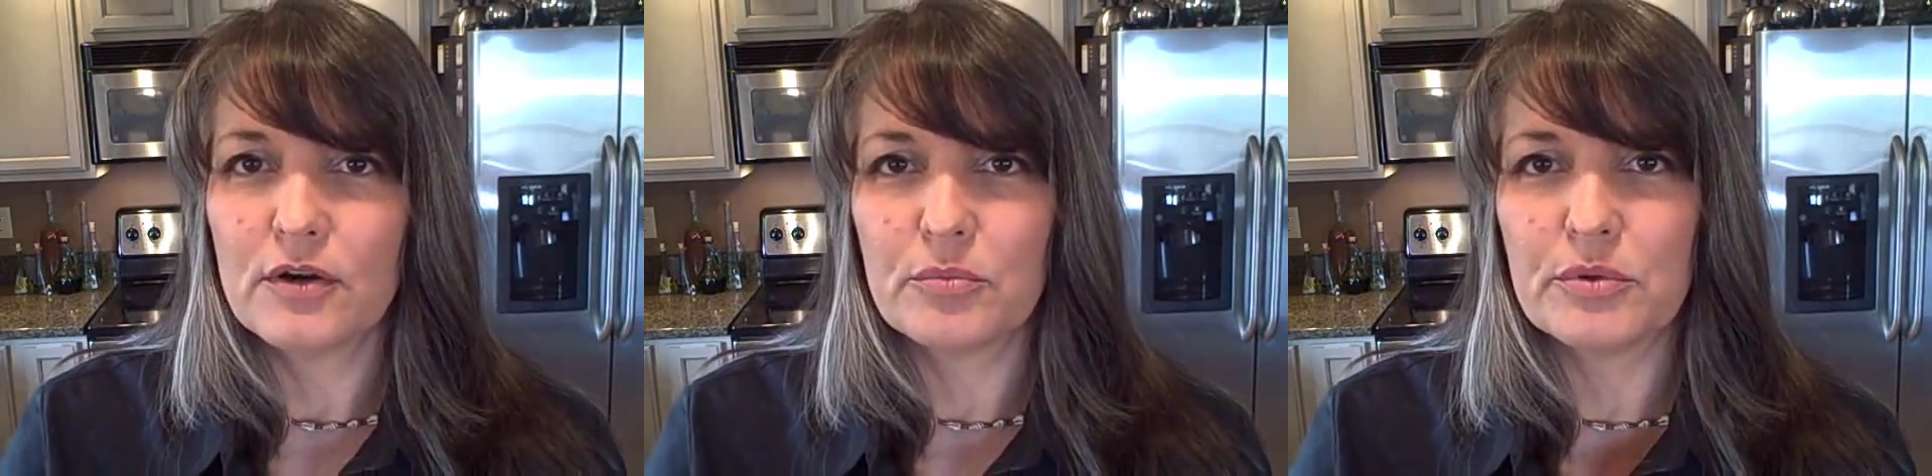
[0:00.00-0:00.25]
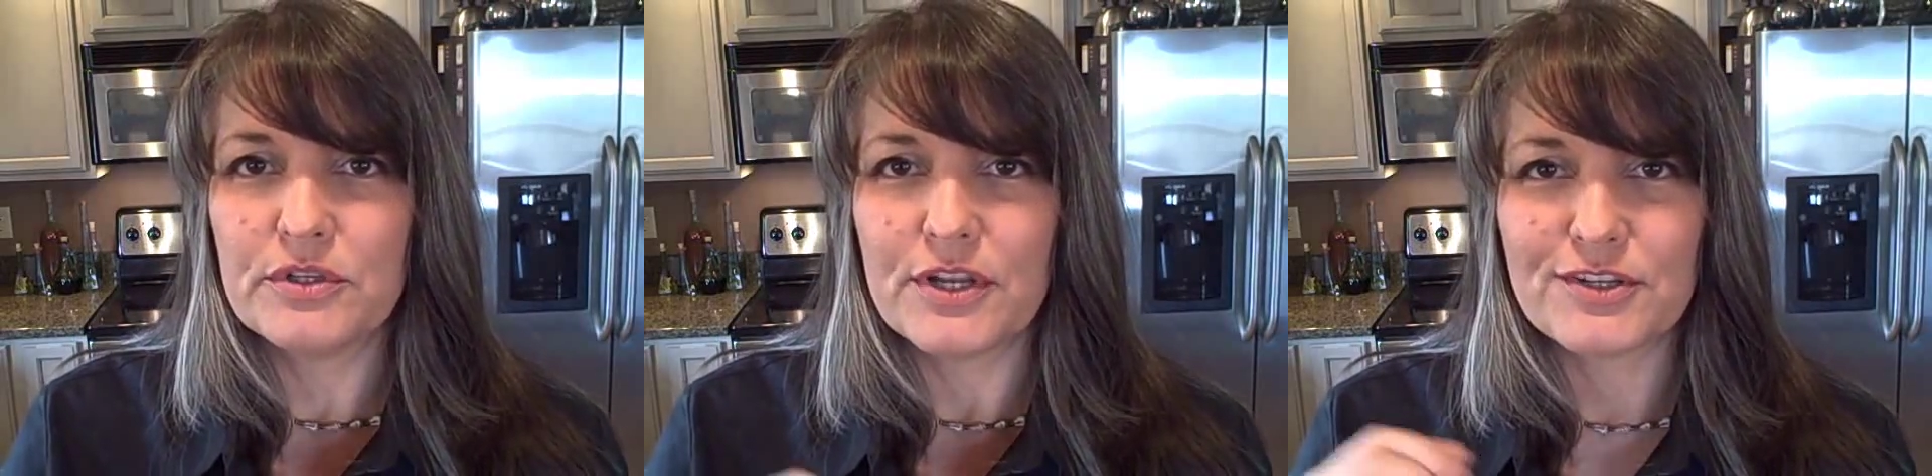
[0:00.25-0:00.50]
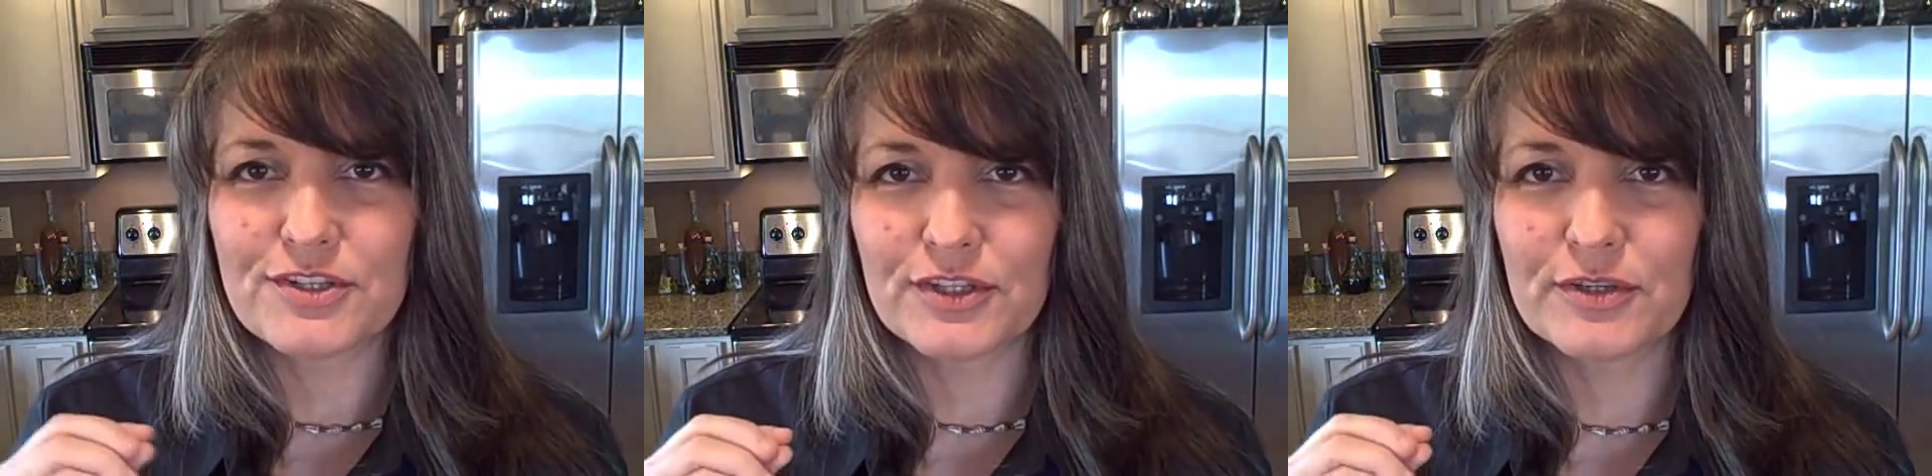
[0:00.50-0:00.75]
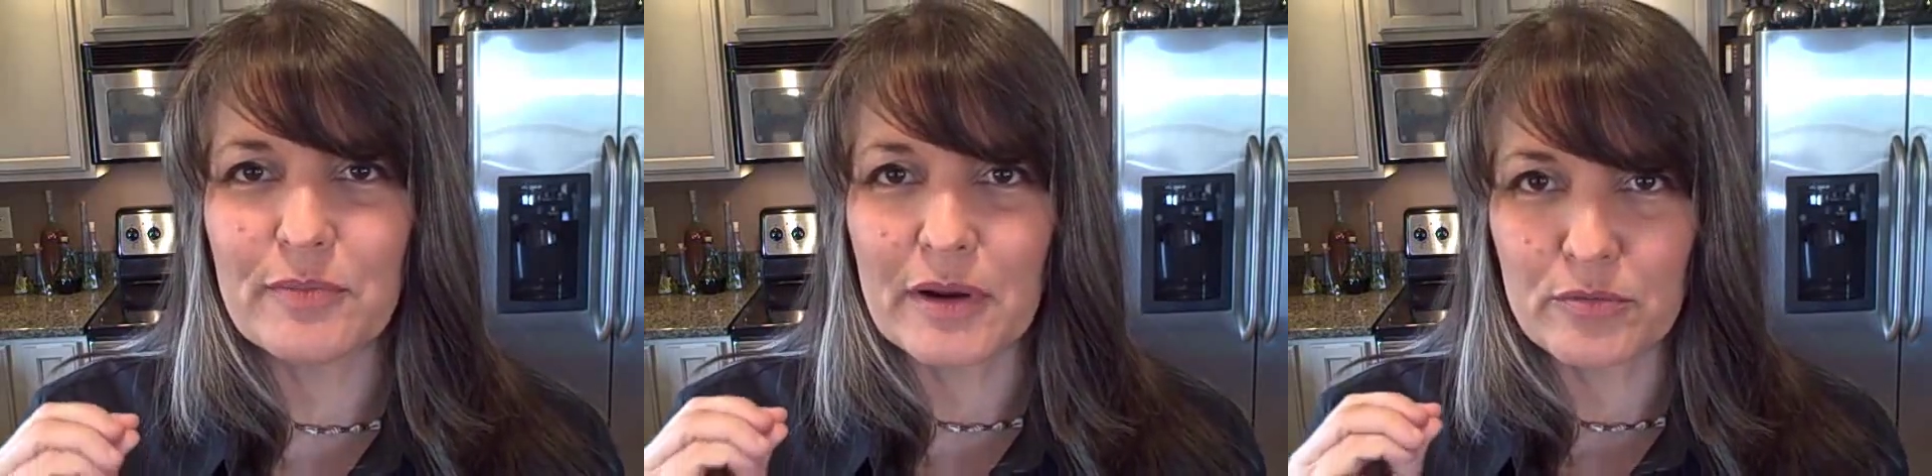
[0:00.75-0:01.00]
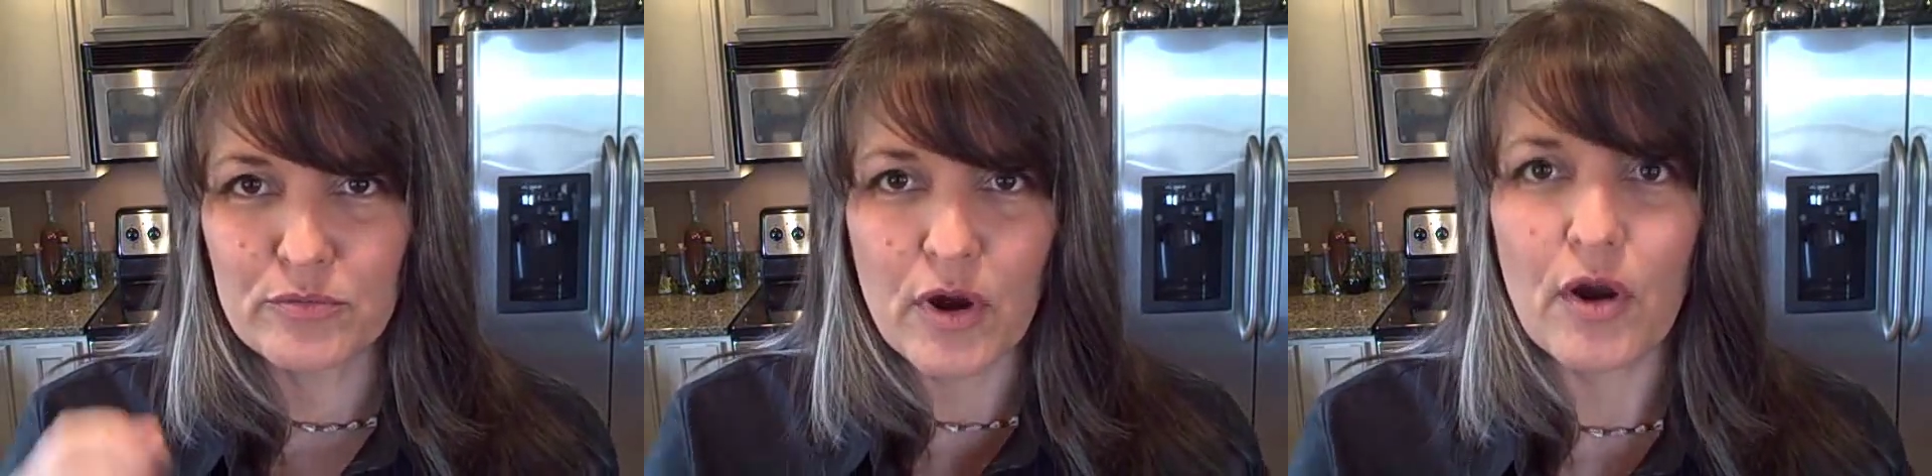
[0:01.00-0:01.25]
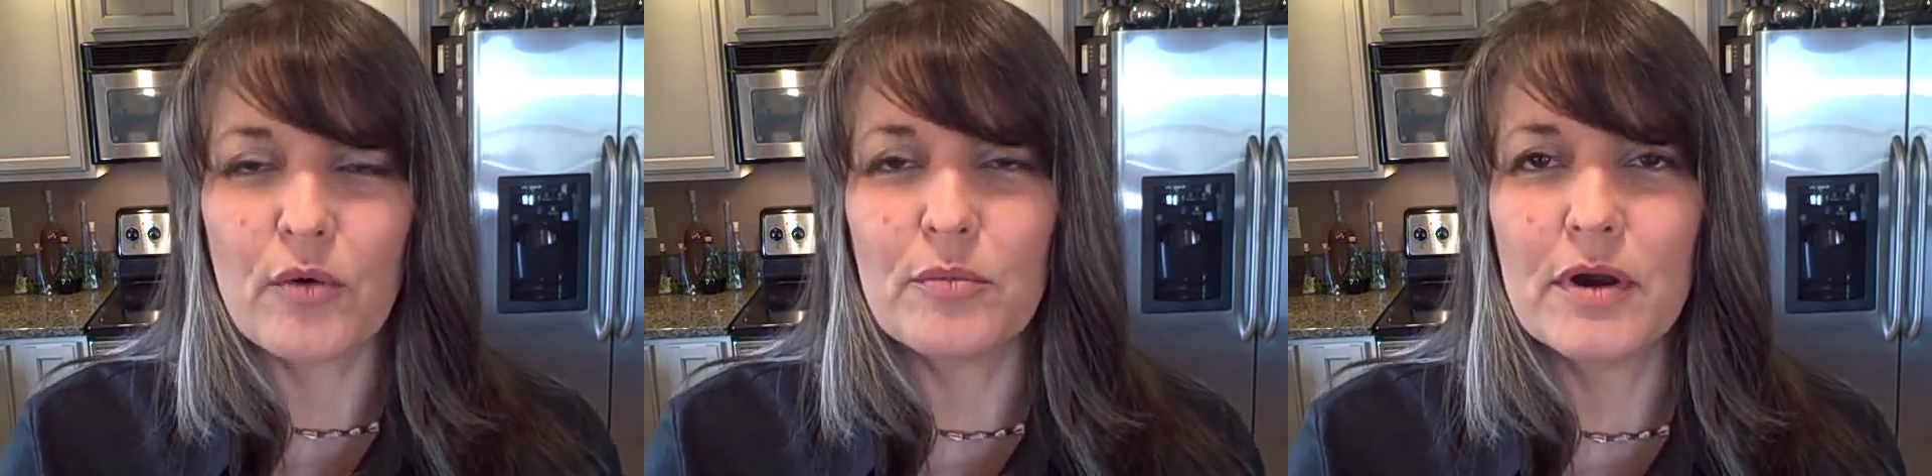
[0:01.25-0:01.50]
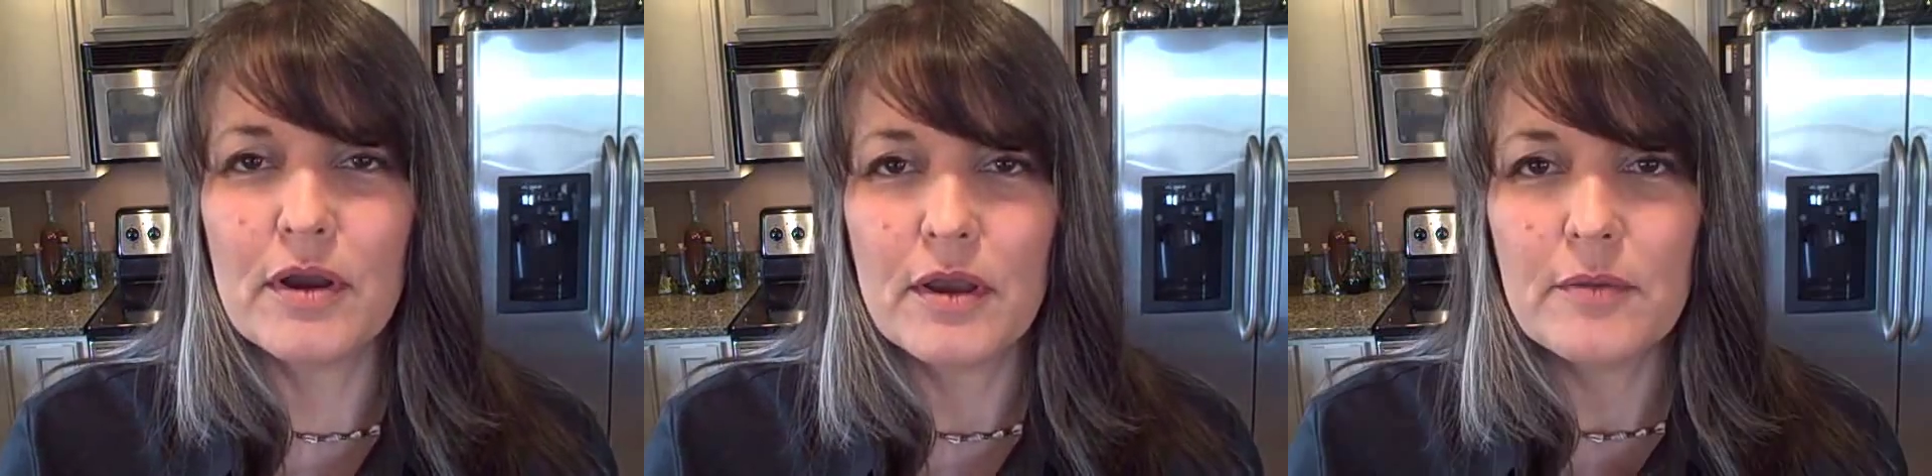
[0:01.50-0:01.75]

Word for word: or potentially my robe